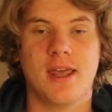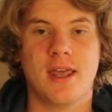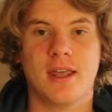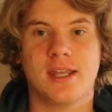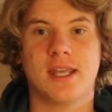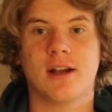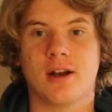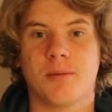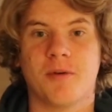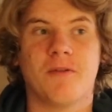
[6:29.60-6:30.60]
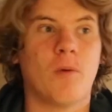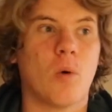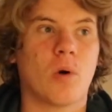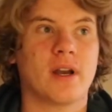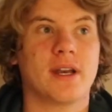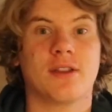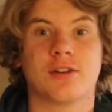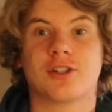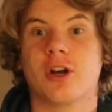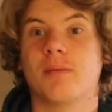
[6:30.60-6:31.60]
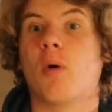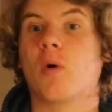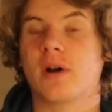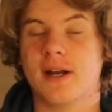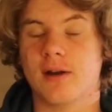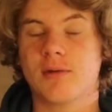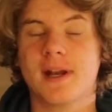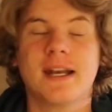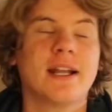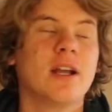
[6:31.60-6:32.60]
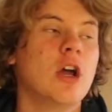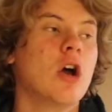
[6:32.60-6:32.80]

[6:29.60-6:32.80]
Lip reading: here before it either started pouring down raining